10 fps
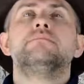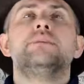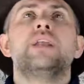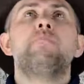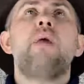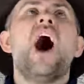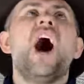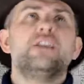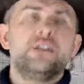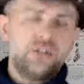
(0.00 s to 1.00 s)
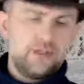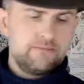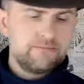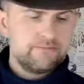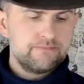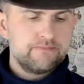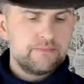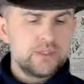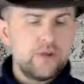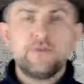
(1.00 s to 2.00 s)
An apology.
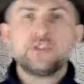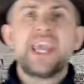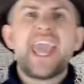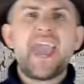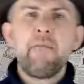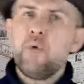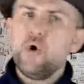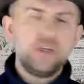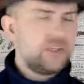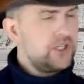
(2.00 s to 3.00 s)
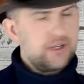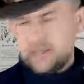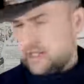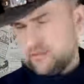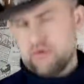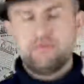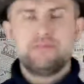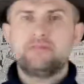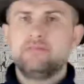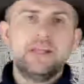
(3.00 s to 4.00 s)
So if you say apology, that's wrong.
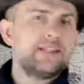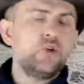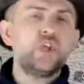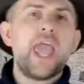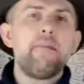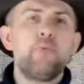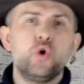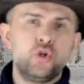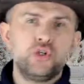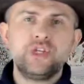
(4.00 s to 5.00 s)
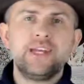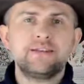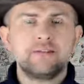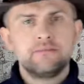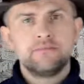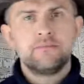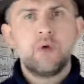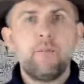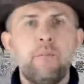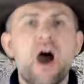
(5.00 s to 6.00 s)
It's not apology, it's
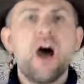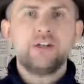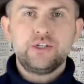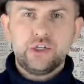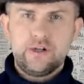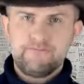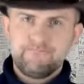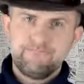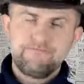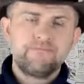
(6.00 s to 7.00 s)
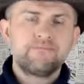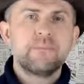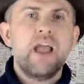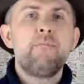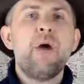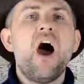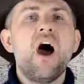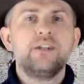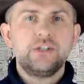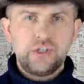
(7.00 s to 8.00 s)
apology.
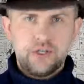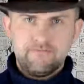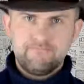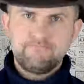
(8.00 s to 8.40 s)
Apology.